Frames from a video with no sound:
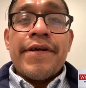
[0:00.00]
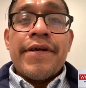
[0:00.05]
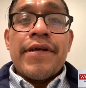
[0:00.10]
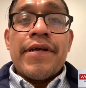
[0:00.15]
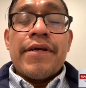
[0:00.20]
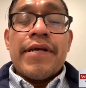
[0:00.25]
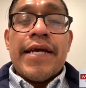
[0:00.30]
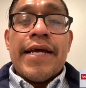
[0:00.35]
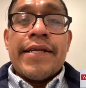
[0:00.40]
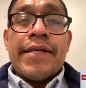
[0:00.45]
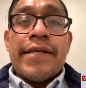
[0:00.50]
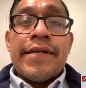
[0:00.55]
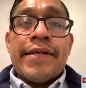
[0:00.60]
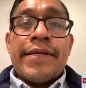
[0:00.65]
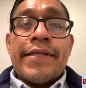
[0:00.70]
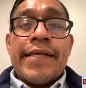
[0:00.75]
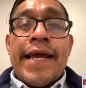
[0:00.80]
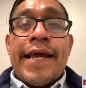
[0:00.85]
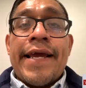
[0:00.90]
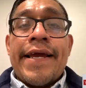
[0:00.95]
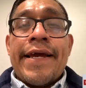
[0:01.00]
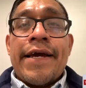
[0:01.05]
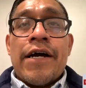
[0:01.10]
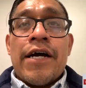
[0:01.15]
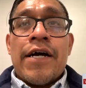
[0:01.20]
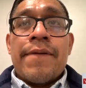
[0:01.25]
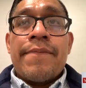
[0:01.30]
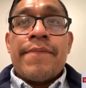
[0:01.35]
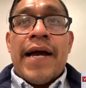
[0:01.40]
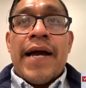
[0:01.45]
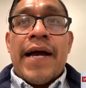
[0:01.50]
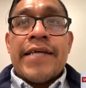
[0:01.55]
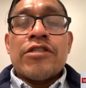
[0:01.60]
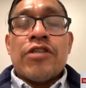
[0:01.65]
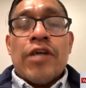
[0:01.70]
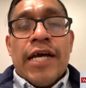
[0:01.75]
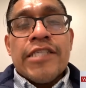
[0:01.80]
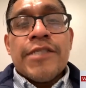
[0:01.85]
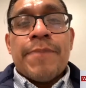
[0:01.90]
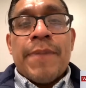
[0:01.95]
And they, I
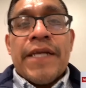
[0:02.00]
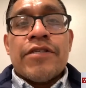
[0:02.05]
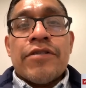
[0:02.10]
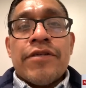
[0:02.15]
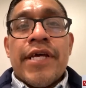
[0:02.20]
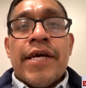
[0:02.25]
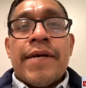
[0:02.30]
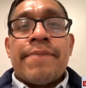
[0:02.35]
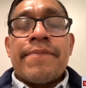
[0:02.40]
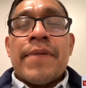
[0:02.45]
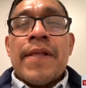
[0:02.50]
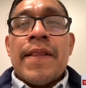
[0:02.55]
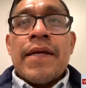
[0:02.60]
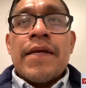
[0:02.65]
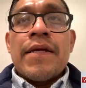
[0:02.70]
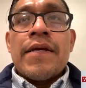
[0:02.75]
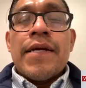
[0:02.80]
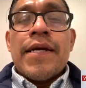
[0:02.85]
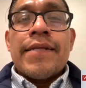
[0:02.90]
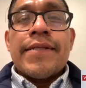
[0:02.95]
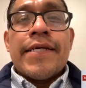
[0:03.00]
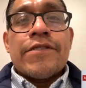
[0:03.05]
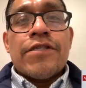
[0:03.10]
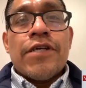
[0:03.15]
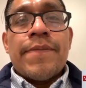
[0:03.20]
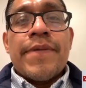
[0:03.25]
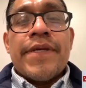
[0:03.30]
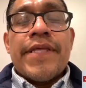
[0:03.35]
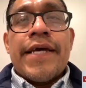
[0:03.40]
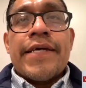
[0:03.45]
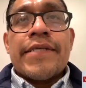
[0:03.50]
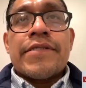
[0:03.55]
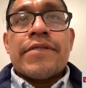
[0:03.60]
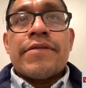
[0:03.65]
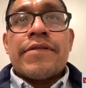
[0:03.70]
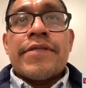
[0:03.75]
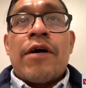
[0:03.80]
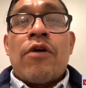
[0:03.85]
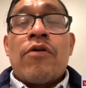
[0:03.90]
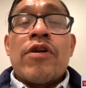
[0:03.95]
speak to them, and they tell me
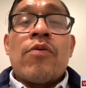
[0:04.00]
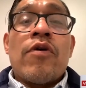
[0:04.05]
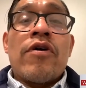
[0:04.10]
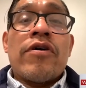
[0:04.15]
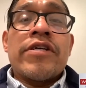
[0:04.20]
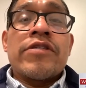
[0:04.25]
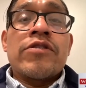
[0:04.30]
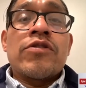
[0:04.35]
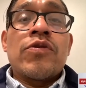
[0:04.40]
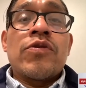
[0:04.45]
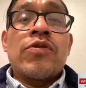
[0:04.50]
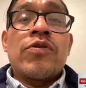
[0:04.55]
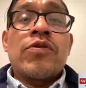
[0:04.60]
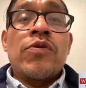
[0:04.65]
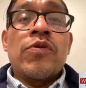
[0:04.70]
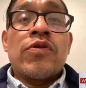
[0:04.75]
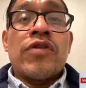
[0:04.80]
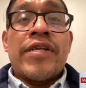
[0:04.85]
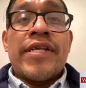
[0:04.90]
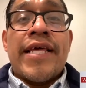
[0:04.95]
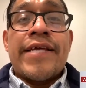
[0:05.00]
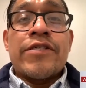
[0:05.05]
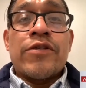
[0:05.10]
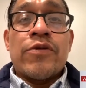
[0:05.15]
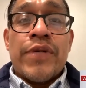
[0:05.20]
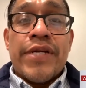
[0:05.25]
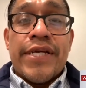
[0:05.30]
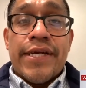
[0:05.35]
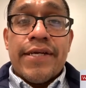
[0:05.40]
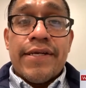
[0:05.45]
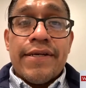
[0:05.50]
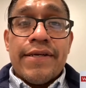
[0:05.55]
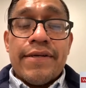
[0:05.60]
they're only working 2-3 days a week.